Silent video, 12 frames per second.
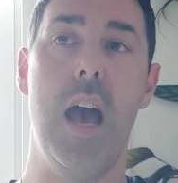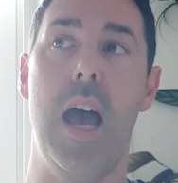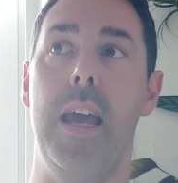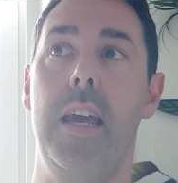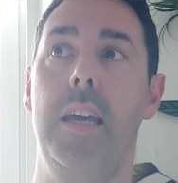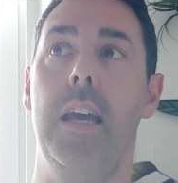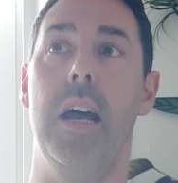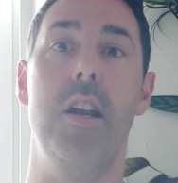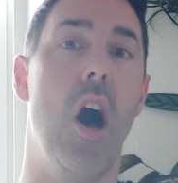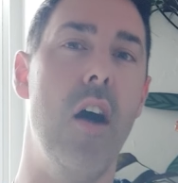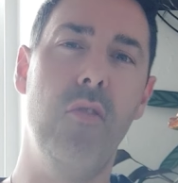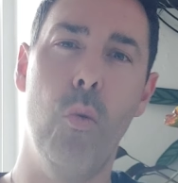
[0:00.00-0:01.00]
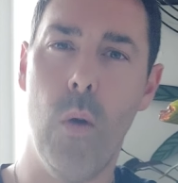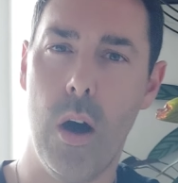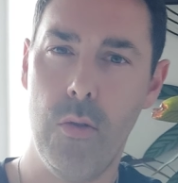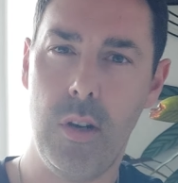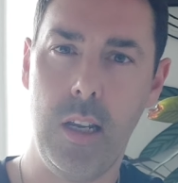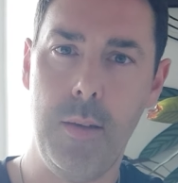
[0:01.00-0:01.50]
an
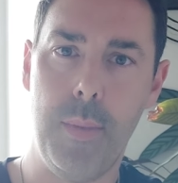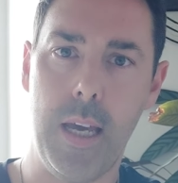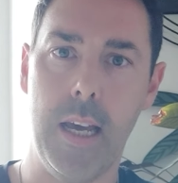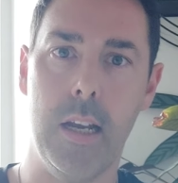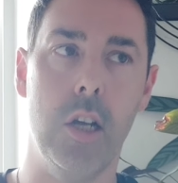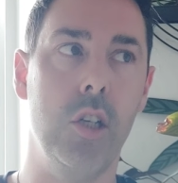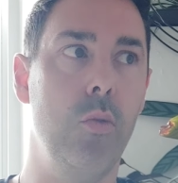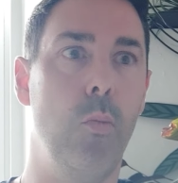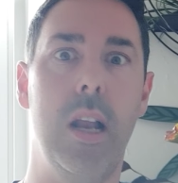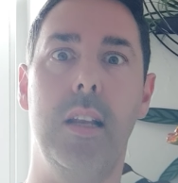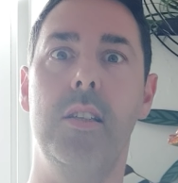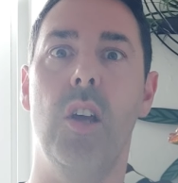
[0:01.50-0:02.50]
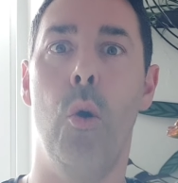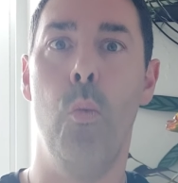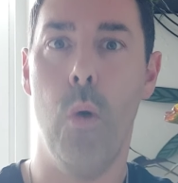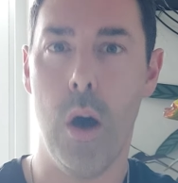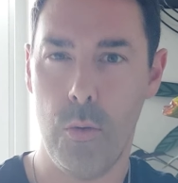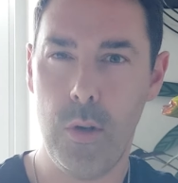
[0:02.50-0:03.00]
otherworldly being as well as a
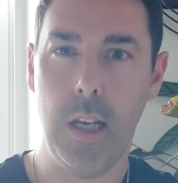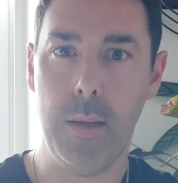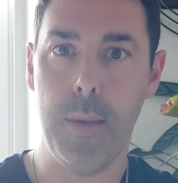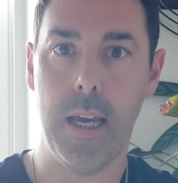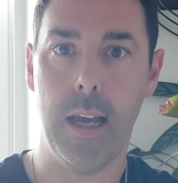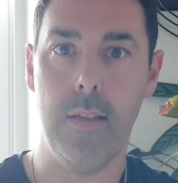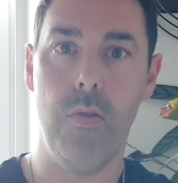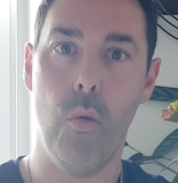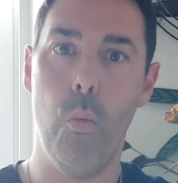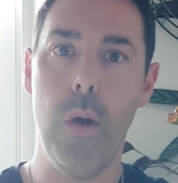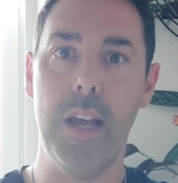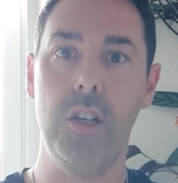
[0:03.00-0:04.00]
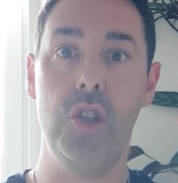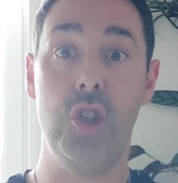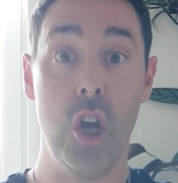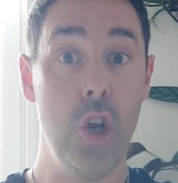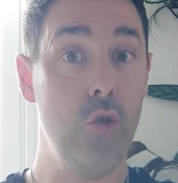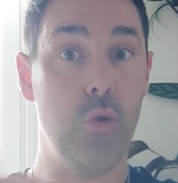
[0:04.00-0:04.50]
worldly being, the
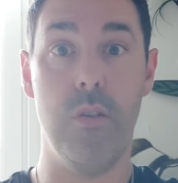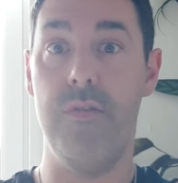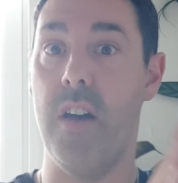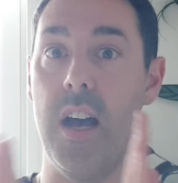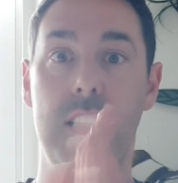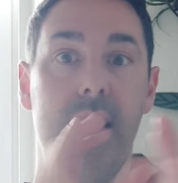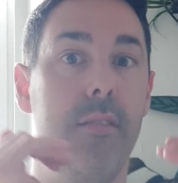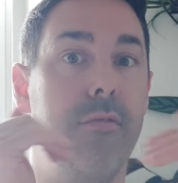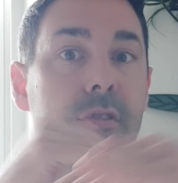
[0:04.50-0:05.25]
witch traversing